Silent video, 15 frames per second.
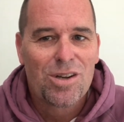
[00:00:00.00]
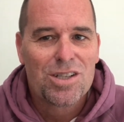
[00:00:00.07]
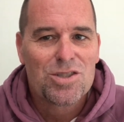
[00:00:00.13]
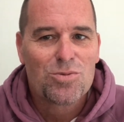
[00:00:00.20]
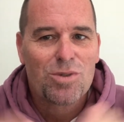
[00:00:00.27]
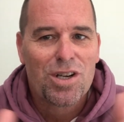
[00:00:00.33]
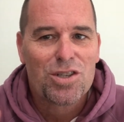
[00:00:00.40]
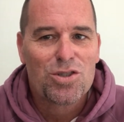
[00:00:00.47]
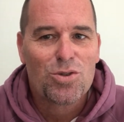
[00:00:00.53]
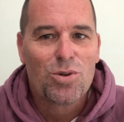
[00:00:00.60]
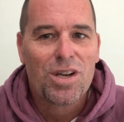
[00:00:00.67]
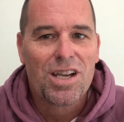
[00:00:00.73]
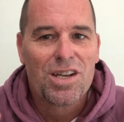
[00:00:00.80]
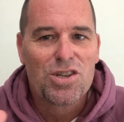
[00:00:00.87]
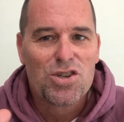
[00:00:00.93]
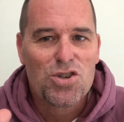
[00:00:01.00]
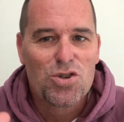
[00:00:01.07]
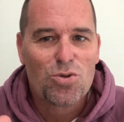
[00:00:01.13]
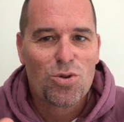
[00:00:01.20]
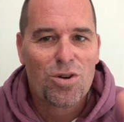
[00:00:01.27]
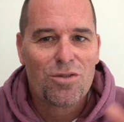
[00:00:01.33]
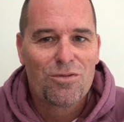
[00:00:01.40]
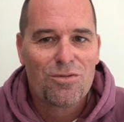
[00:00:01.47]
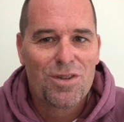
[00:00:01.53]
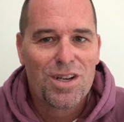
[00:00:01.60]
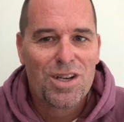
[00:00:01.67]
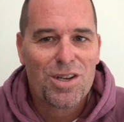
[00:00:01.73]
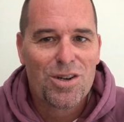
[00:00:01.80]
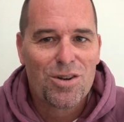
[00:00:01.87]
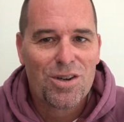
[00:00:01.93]
I just want to do a short
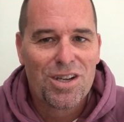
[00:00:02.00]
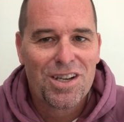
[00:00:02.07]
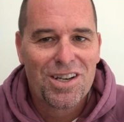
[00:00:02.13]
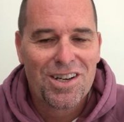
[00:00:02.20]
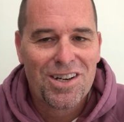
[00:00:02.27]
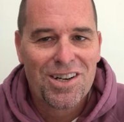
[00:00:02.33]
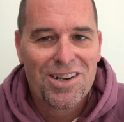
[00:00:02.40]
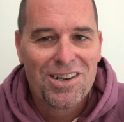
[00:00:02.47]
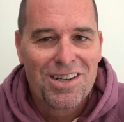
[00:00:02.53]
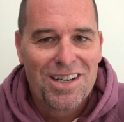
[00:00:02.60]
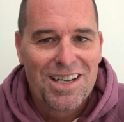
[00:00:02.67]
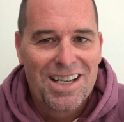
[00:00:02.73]
video here.